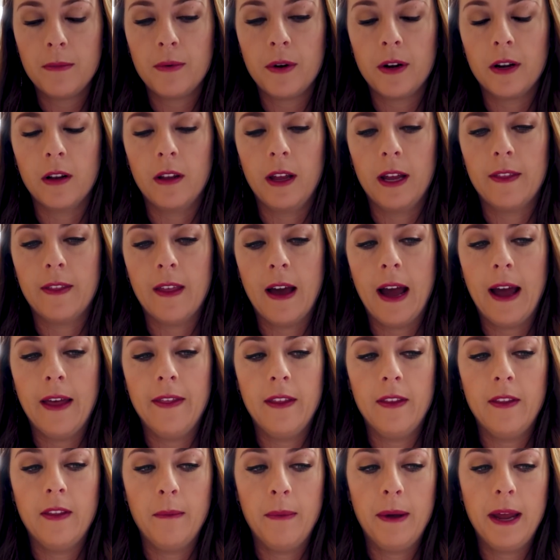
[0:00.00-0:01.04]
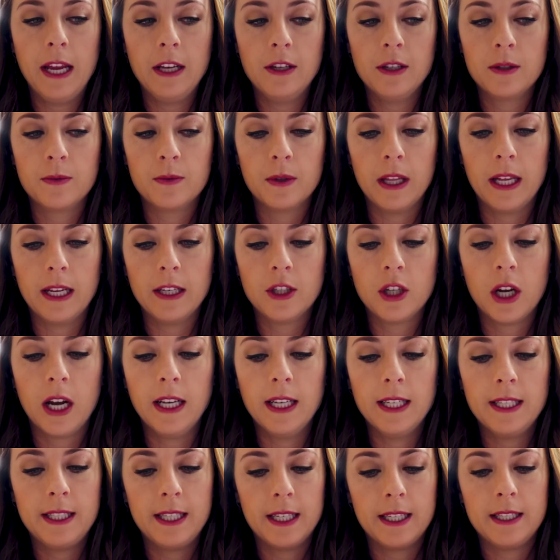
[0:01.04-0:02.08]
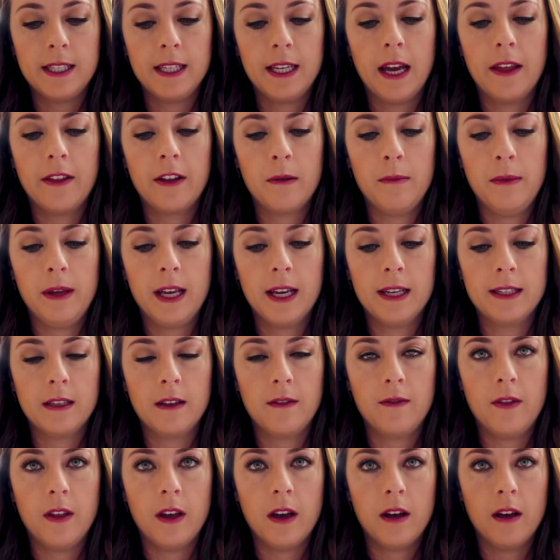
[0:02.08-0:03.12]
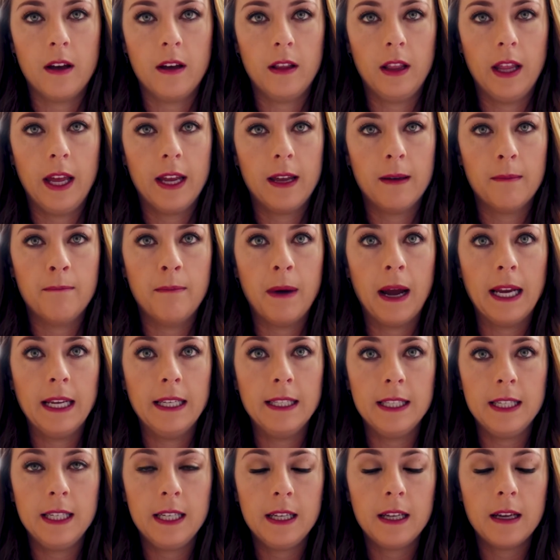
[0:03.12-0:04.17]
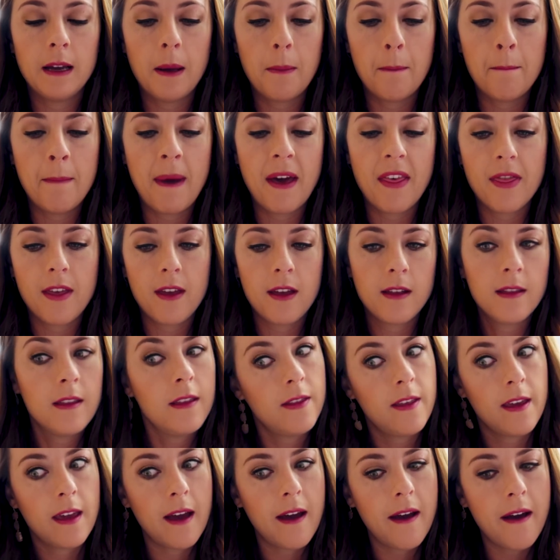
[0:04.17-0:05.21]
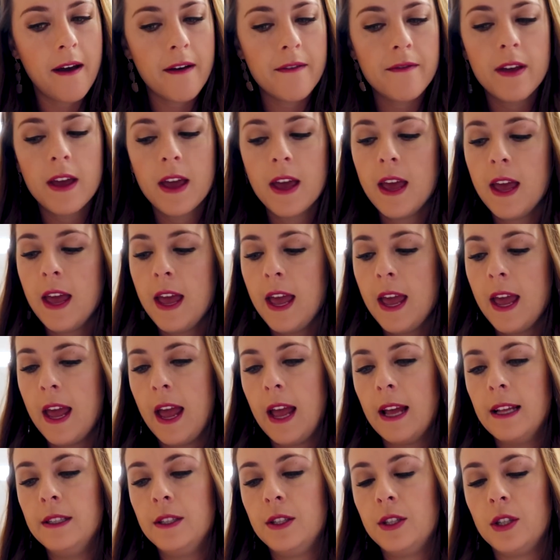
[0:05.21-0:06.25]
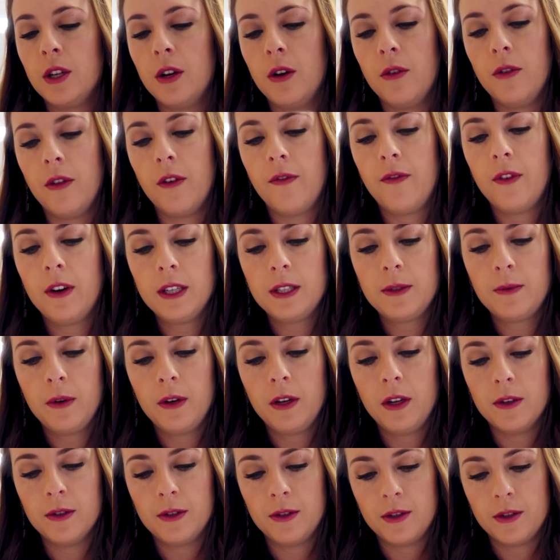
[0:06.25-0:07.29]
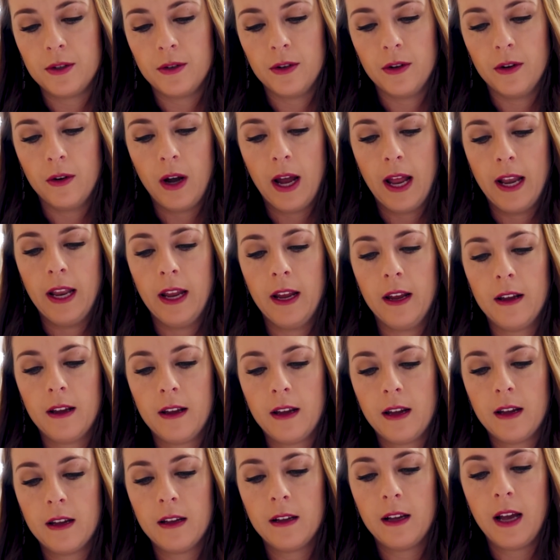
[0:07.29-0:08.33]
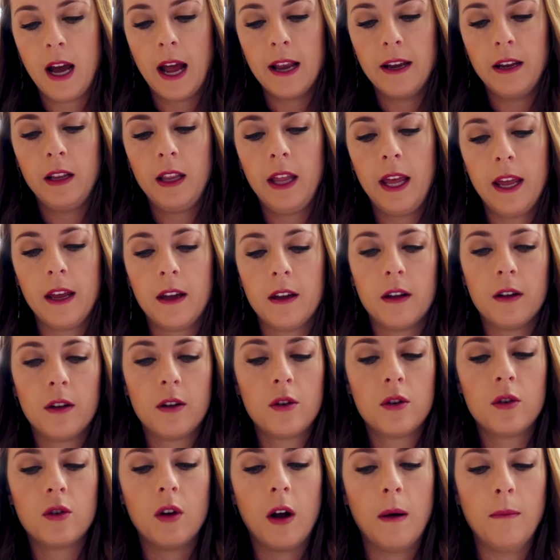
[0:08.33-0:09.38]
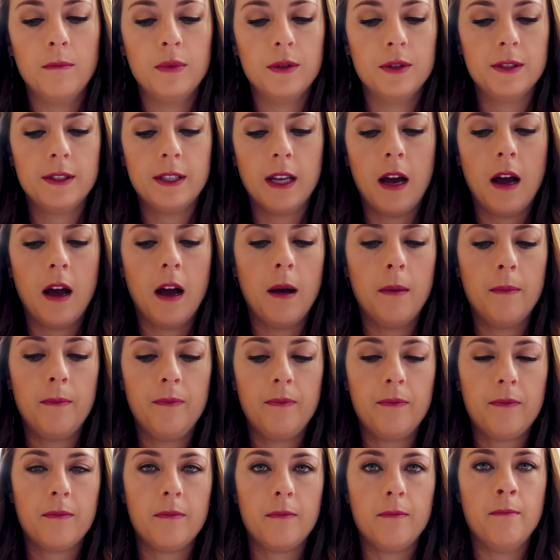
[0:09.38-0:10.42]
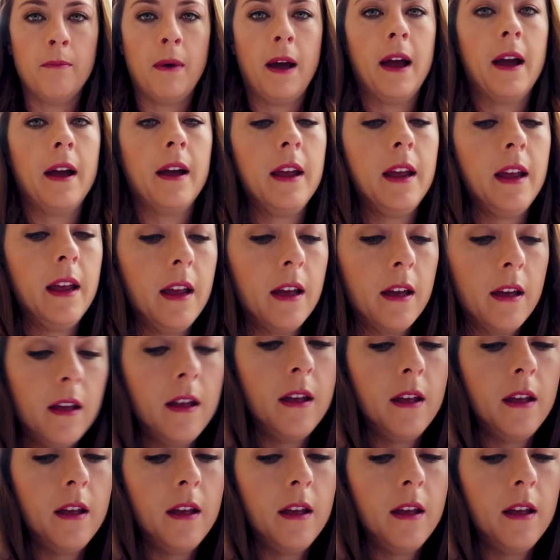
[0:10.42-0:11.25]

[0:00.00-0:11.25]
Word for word: in the printer like that. And then the pages were like trying to stick together because of the like binding method that they have. And so the first one goes through and it kind of like crumples up my